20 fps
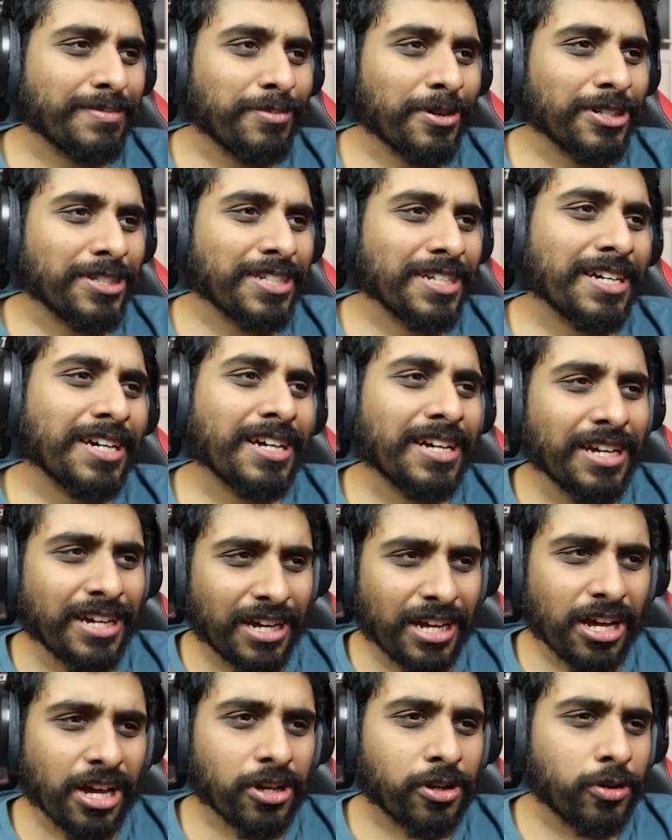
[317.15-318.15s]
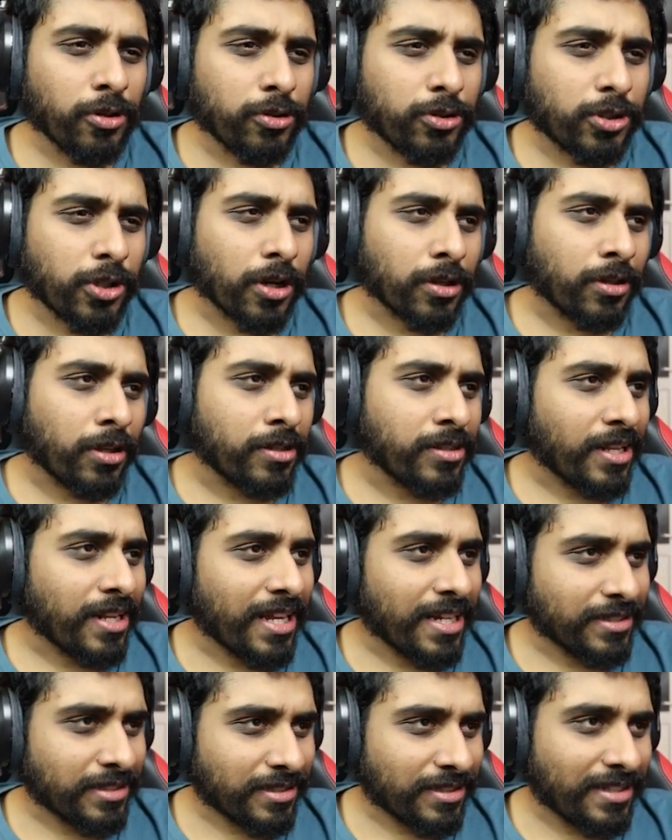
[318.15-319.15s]
but a good joke
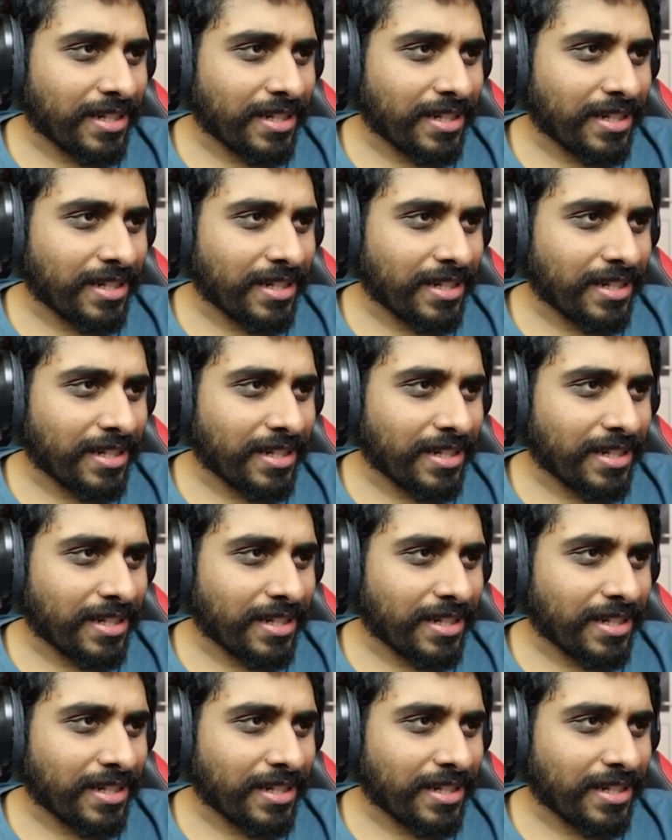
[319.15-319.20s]
nonetheless.